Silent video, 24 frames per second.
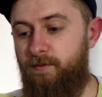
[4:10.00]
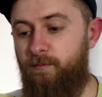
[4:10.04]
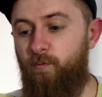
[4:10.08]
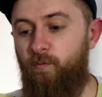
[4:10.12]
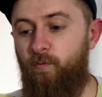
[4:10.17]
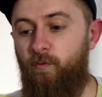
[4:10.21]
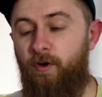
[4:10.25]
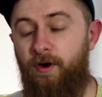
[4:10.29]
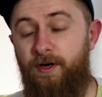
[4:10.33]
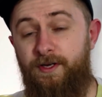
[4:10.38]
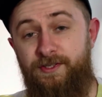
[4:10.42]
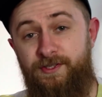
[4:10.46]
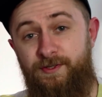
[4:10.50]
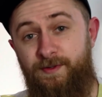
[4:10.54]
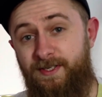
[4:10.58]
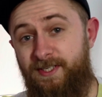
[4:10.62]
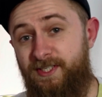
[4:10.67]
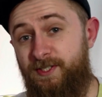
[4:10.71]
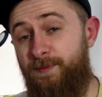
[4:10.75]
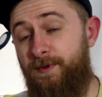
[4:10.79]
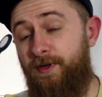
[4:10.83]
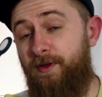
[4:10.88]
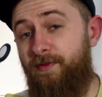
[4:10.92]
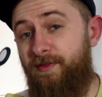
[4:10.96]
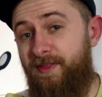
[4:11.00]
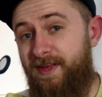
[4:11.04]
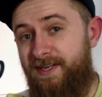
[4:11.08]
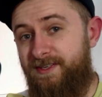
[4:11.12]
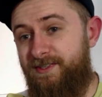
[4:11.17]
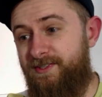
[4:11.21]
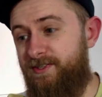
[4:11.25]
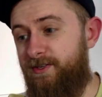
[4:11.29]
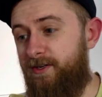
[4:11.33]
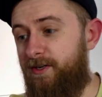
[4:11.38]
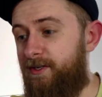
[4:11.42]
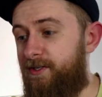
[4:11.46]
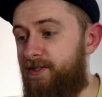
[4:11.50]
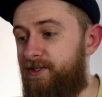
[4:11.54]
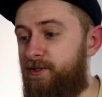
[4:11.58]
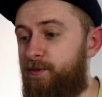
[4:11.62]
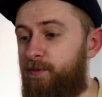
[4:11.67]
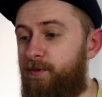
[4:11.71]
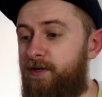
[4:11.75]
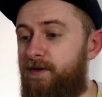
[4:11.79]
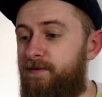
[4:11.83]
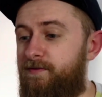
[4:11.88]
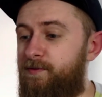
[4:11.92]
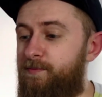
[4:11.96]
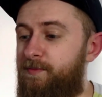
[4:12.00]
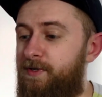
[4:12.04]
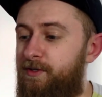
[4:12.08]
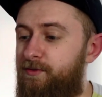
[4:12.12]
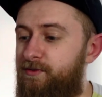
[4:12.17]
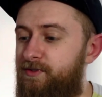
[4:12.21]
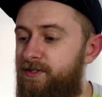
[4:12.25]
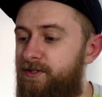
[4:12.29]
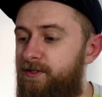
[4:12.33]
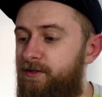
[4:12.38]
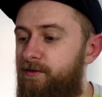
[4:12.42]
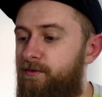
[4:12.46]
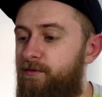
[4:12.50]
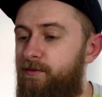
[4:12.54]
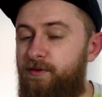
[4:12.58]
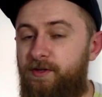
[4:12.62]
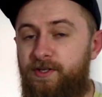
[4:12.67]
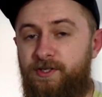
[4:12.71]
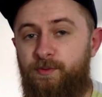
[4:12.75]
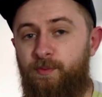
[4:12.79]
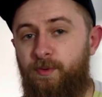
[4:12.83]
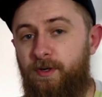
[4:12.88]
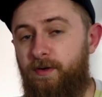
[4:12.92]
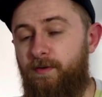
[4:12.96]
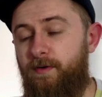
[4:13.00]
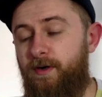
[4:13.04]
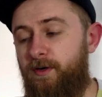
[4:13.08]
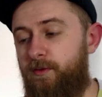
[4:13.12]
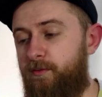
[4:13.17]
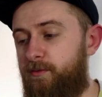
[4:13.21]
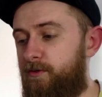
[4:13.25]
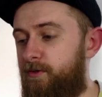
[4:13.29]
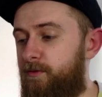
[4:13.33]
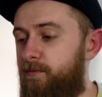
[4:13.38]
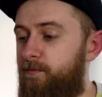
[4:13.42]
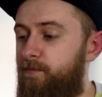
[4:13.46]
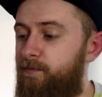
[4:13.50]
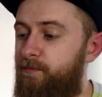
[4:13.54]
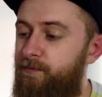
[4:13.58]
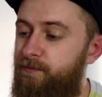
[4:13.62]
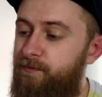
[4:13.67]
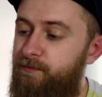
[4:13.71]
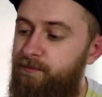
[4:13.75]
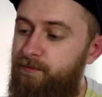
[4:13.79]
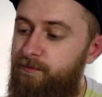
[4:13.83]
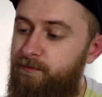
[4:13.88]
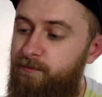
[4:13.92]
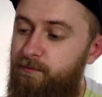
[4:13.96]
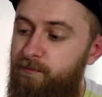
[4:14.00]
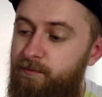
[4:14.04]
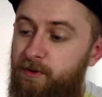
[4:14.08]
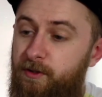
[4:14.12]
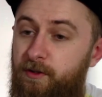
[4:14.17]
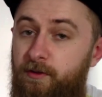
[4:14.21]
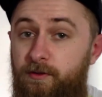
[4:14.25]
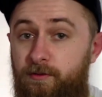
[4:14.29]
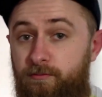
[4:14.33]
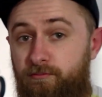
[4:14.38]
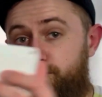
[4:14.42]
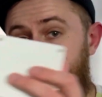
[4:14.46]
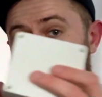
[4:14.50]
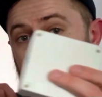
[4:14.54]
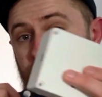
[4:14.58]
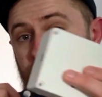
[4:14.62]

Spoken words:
Right, so it has to be on that side, so I'm going to have to mount it this way around. But look.